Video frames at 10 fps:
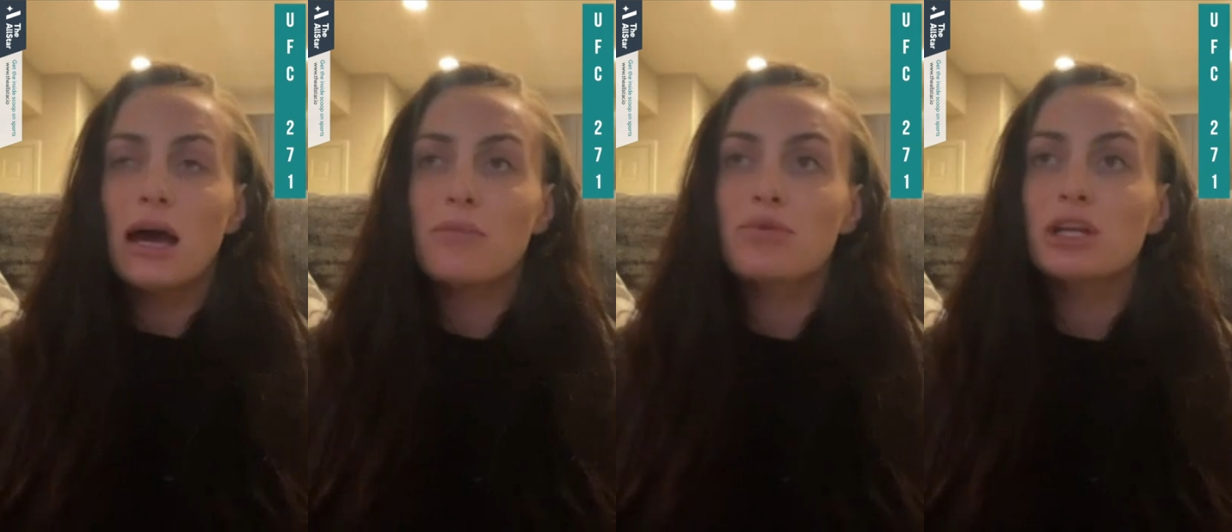
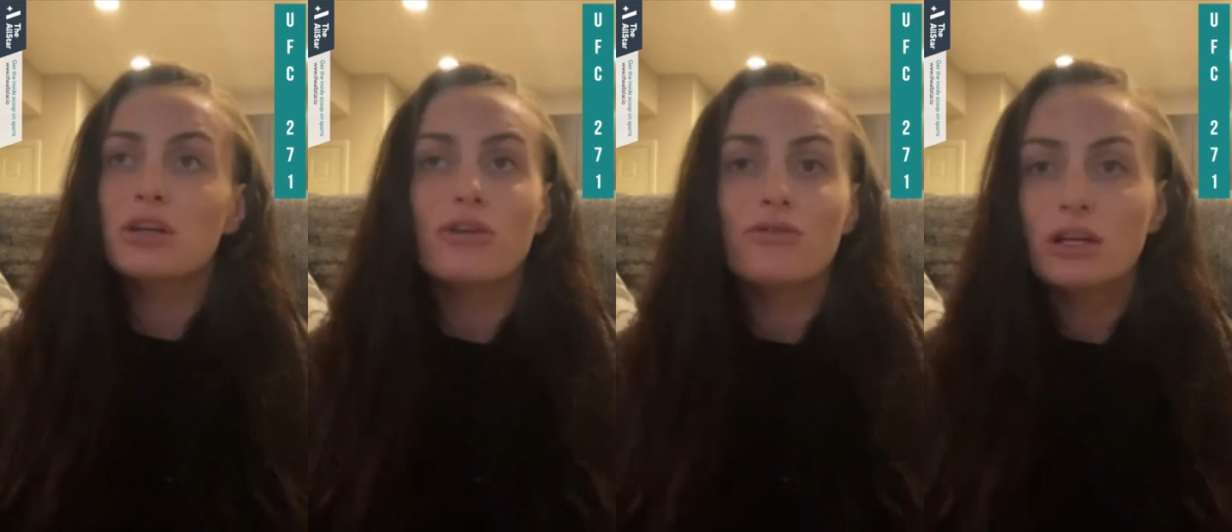I'm pretty
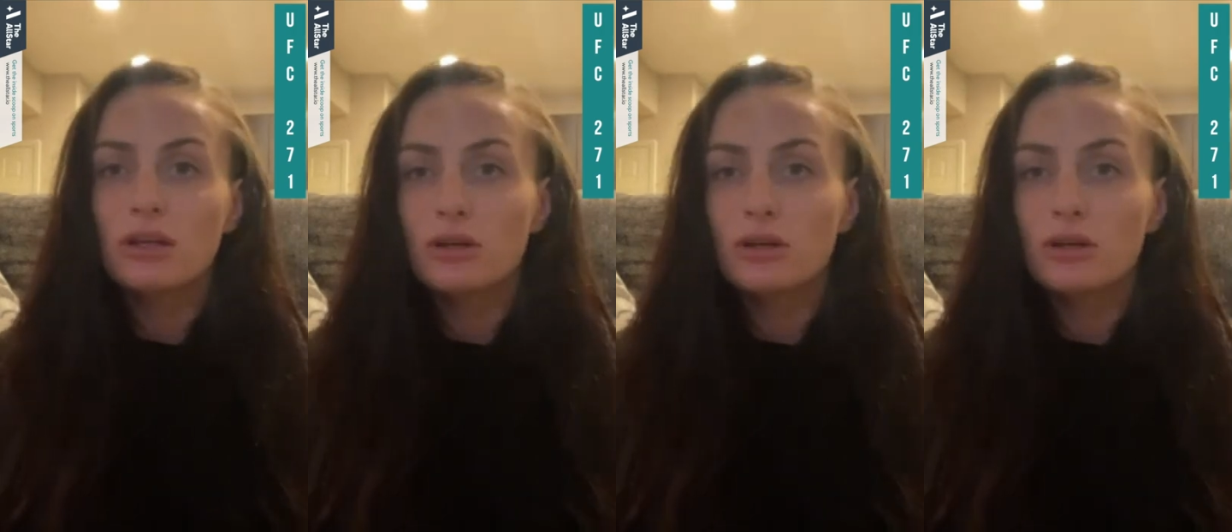
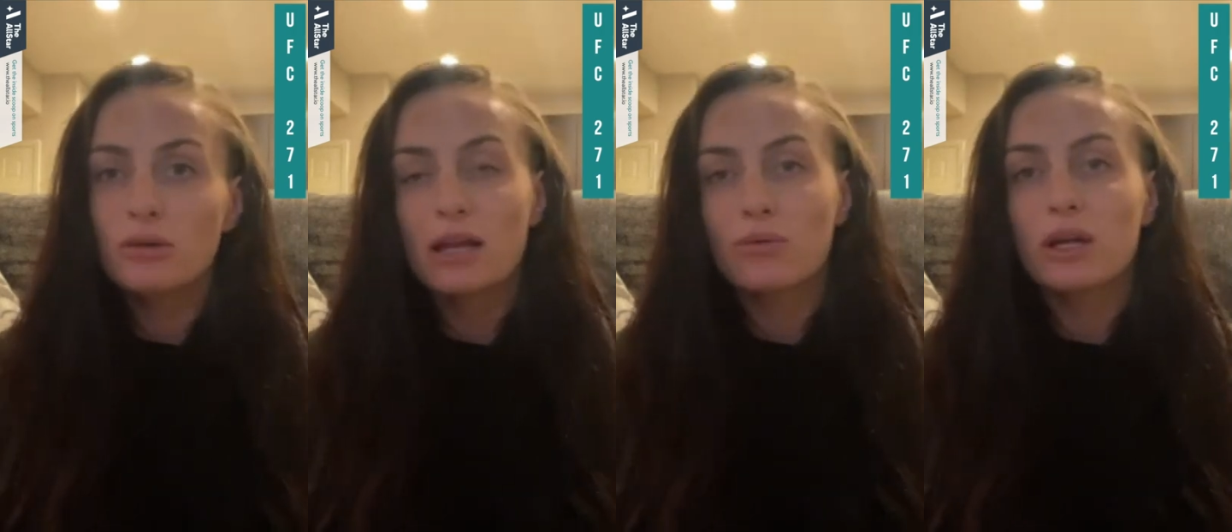confident no matter
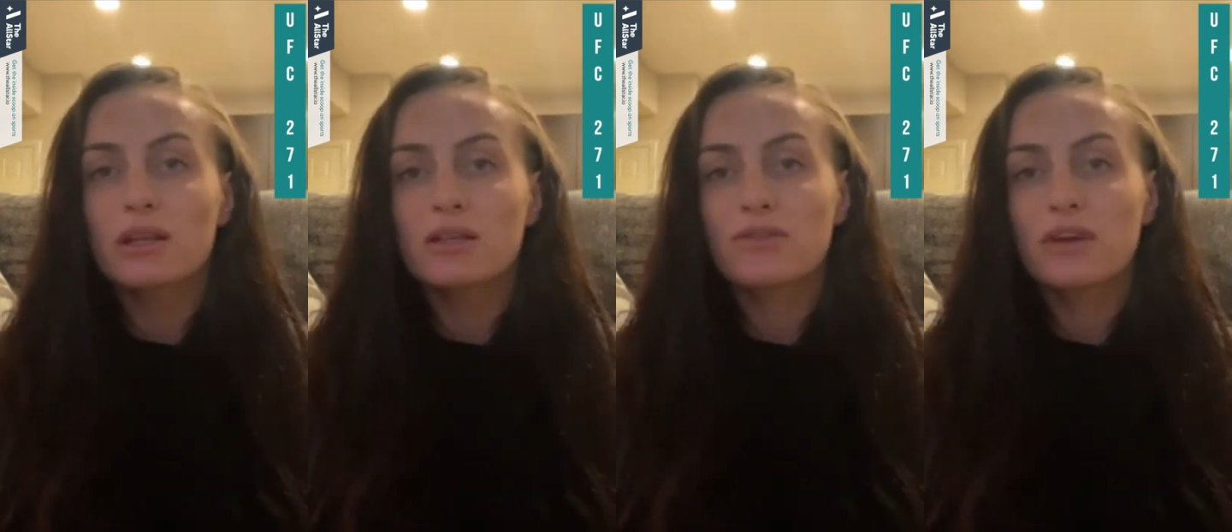where
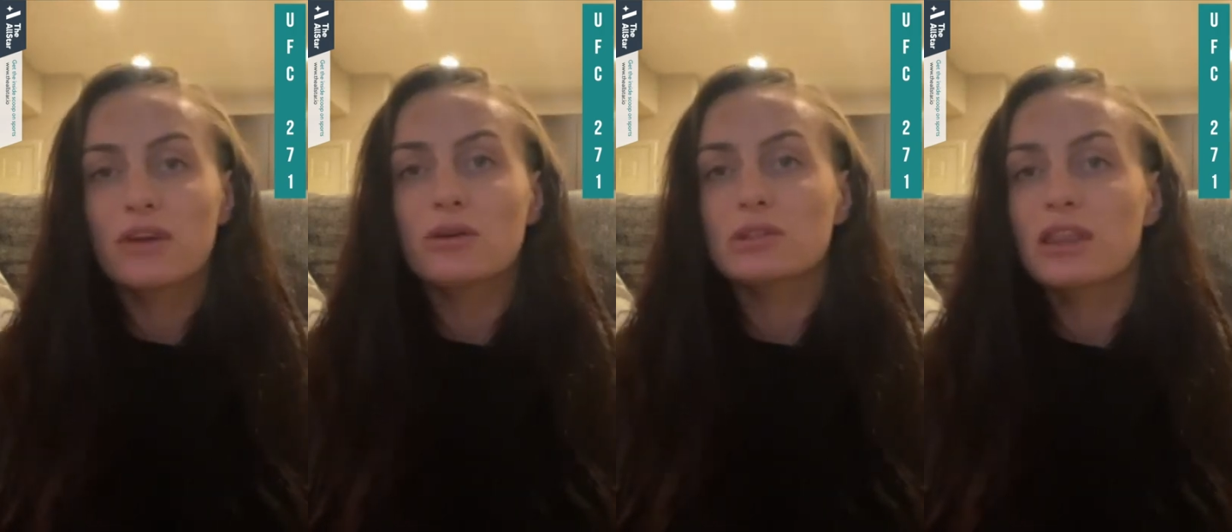this fight
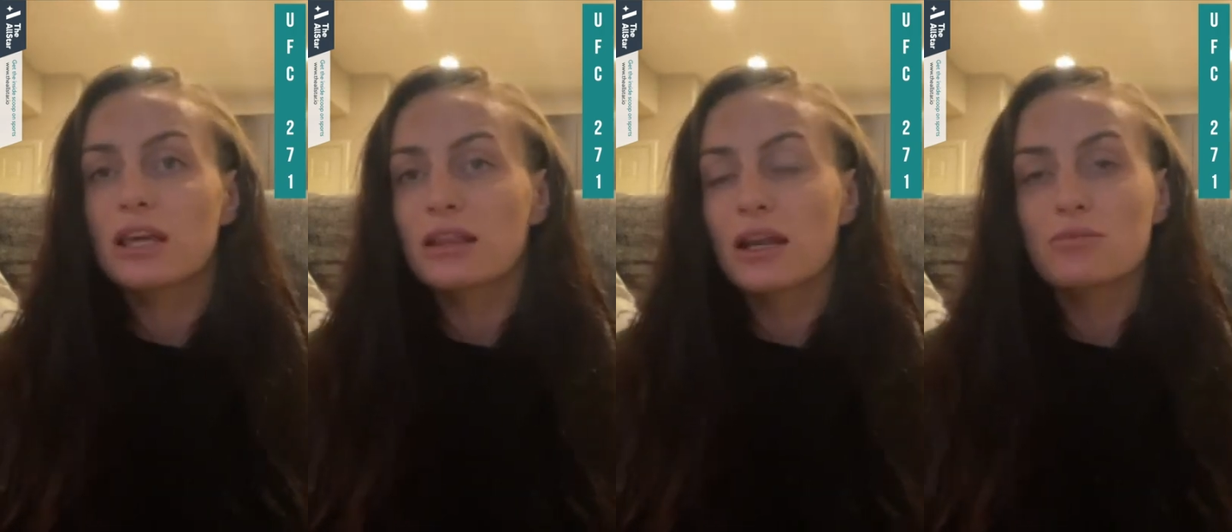goes, I
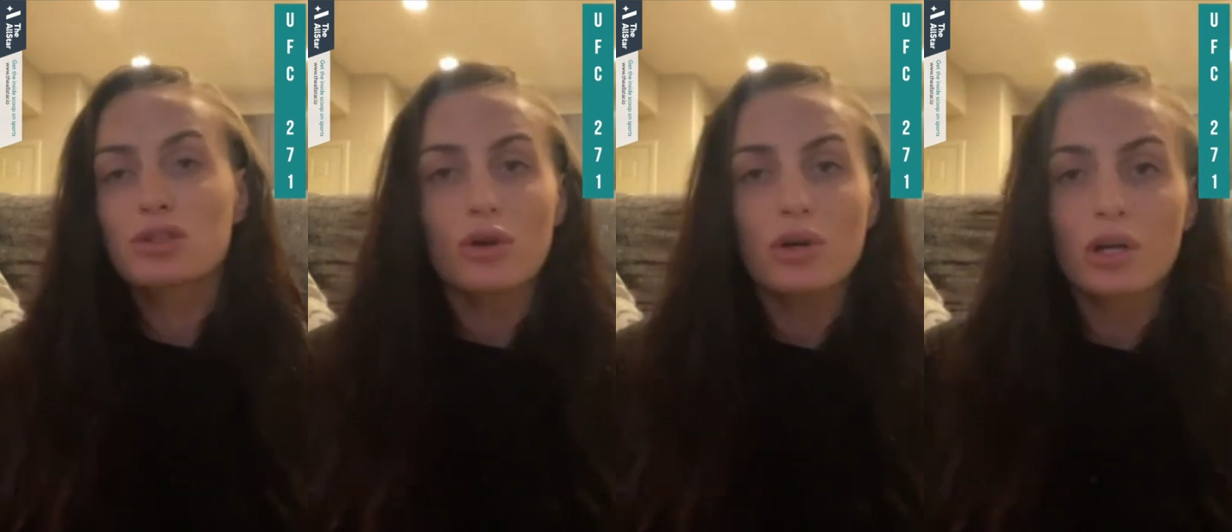think that I'm
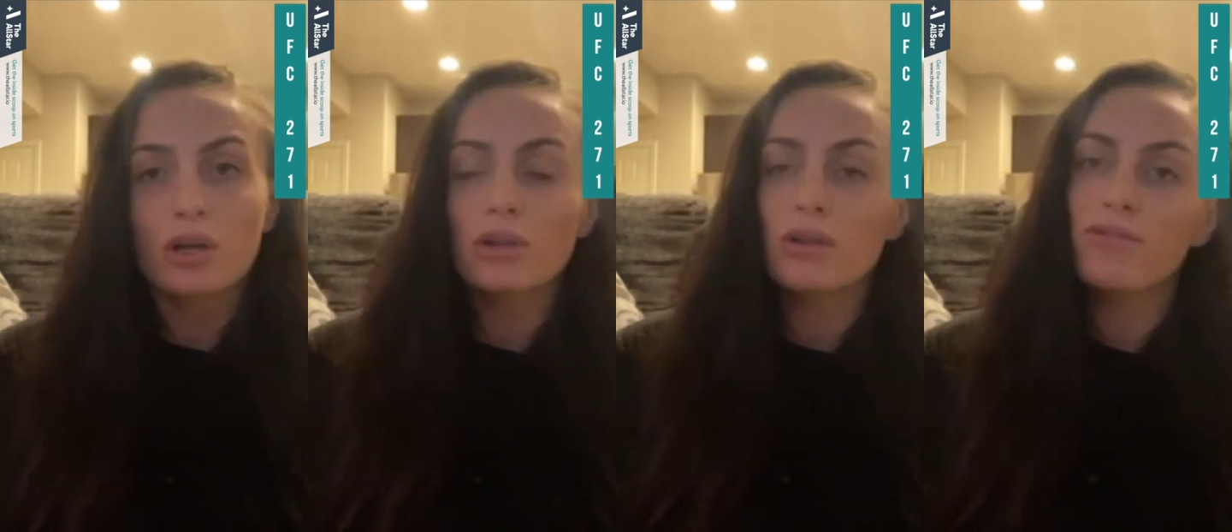
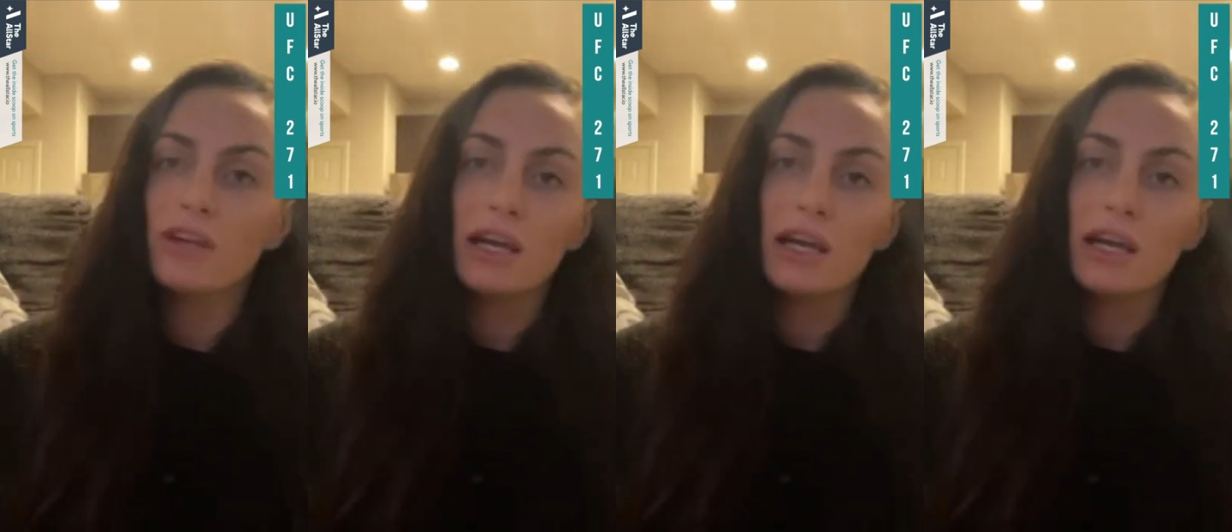stronger on the feet.